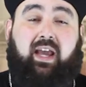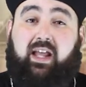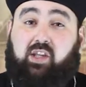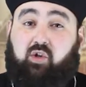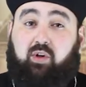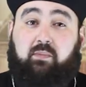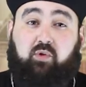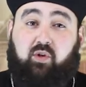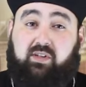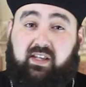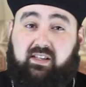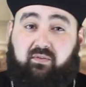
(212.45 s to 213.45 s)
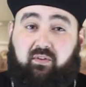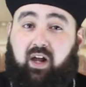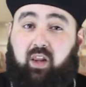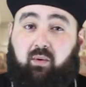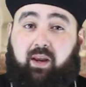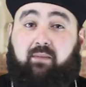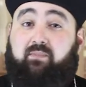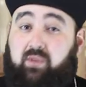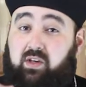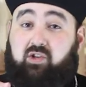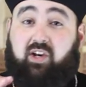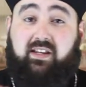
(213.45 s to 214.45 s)
And Scripture says the following
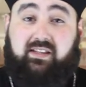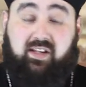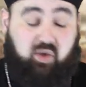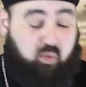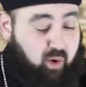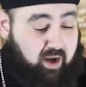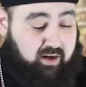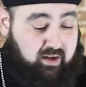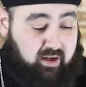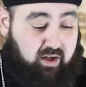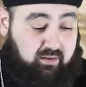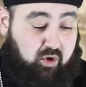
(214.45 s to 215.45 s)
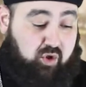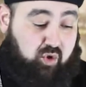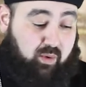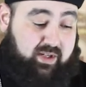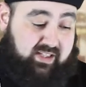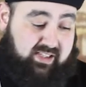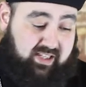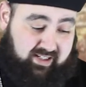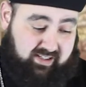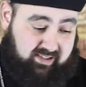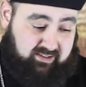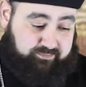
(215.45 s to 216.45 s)
Genesis 1, verse
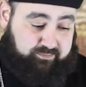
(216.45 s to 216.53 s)
26.